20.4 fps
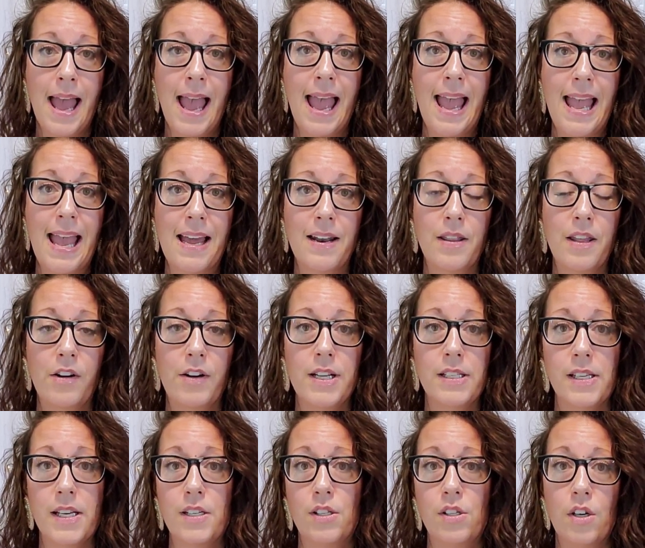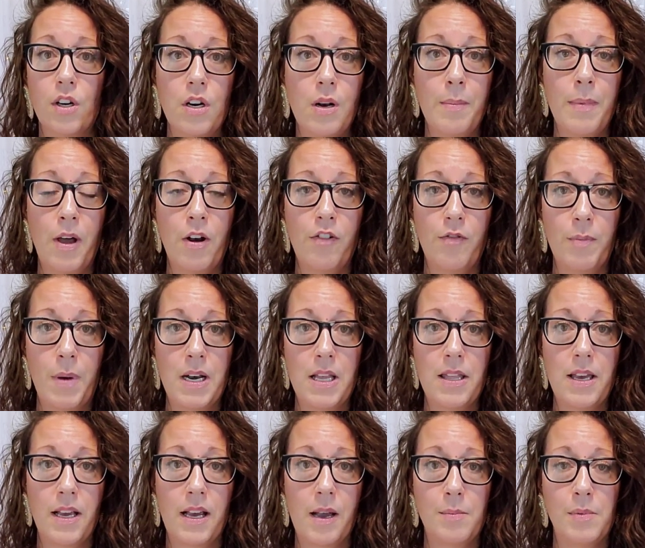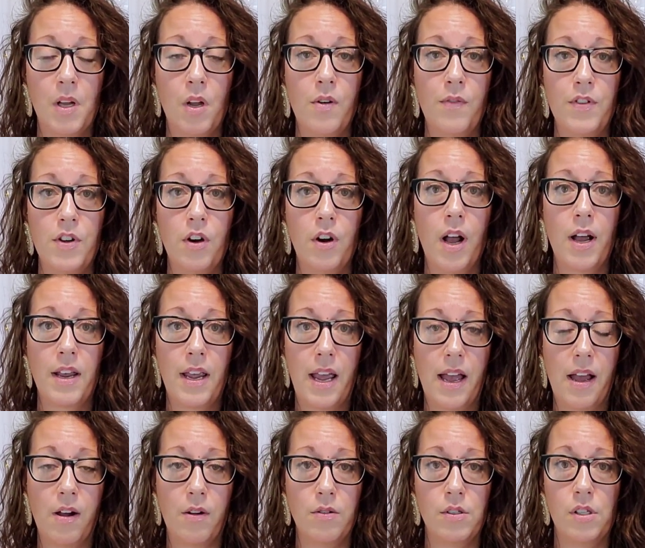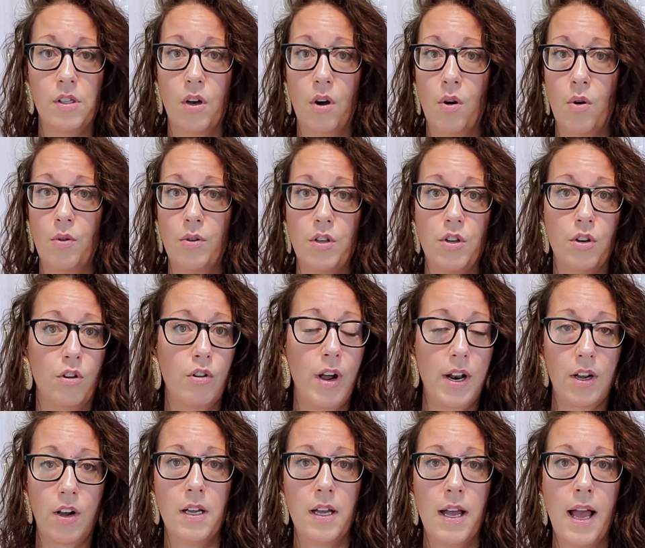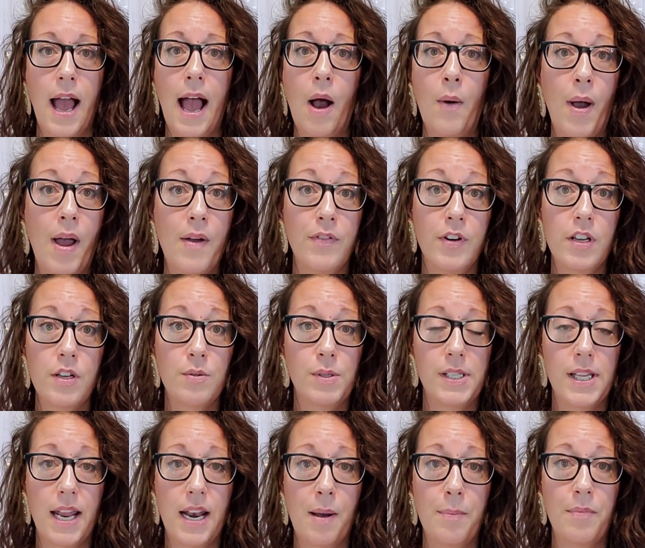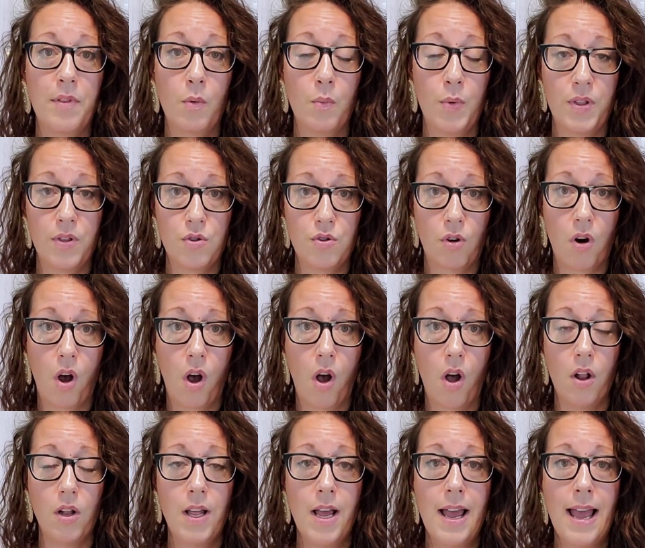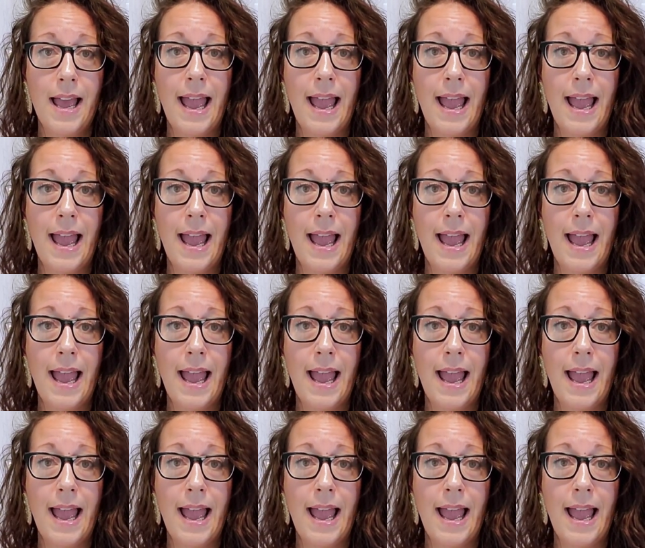And there is a certain amount of money that comes out of your account, so your credit card, however you set up the withdrawal.